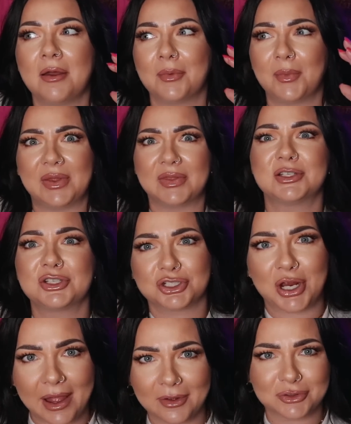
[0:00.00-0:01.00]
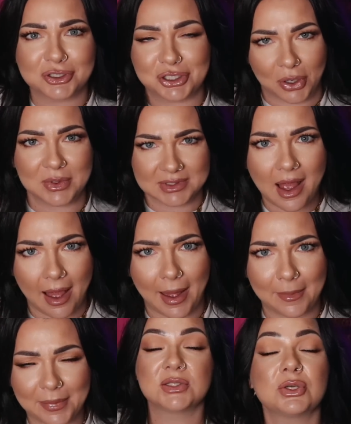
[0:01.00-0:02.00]
when this child shows
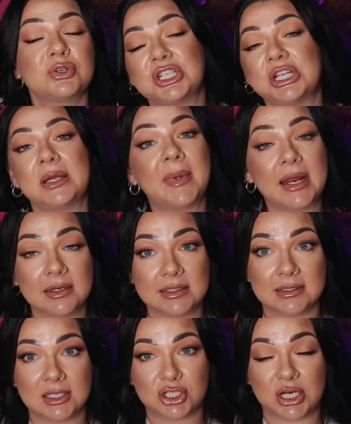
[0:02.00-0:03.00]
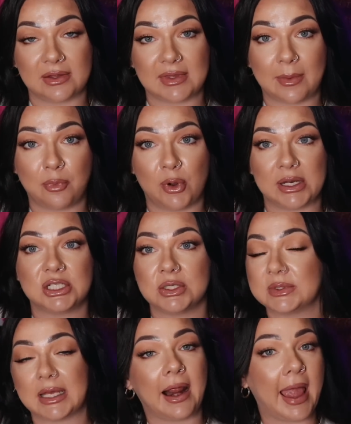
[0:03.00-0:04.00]
up? So she made a decision at that point. She
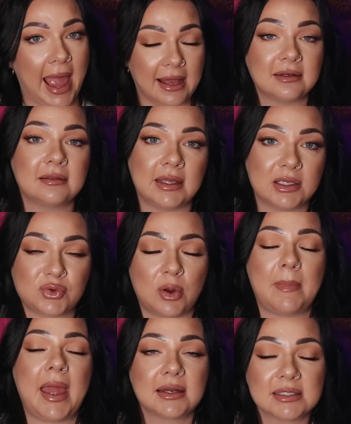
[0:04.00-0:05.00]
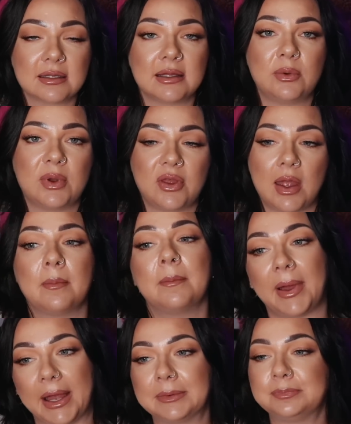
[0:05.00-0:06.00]
was going to end things romantically with him,
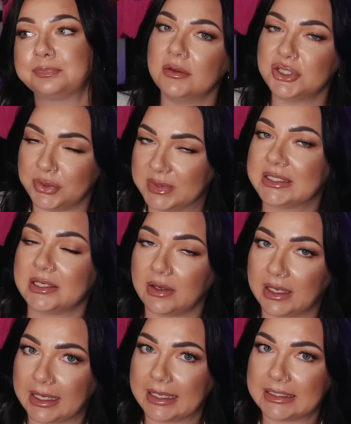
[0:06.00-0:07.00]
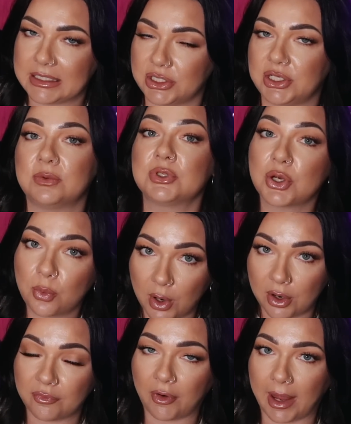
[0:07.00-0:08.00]
but she was still going to continue to
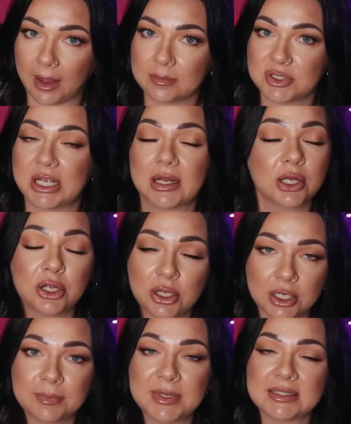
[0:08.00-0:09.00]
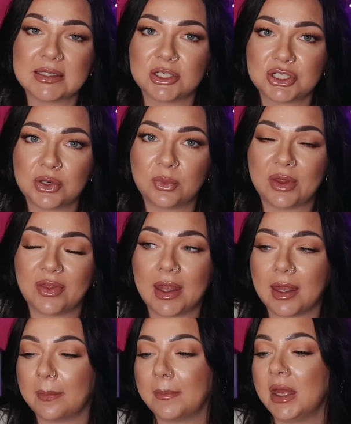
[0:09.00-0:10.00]
work for him. She had a good position with
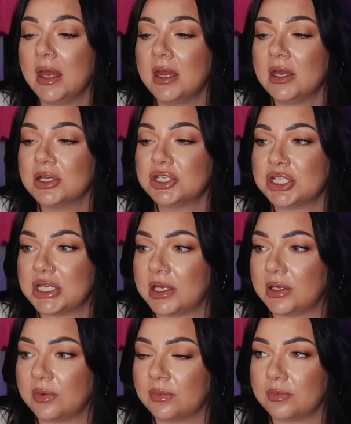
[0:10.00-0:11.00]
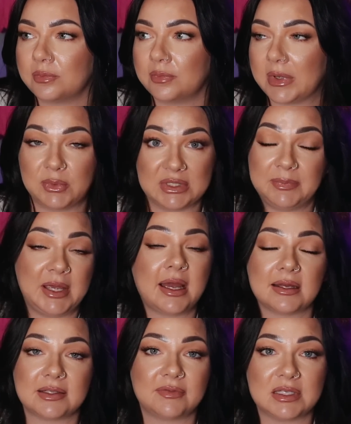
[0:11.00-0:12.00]
him. It was
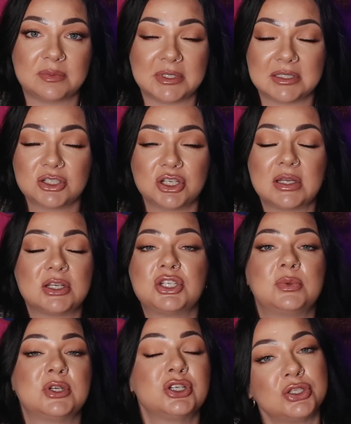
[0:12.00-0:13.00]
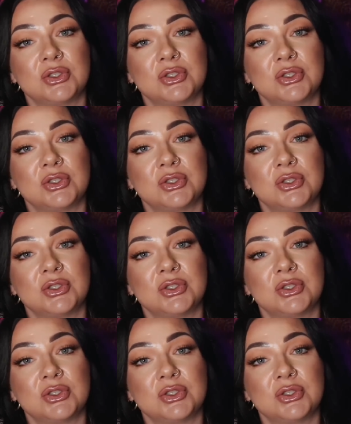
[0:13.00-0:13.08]
because of this position that she was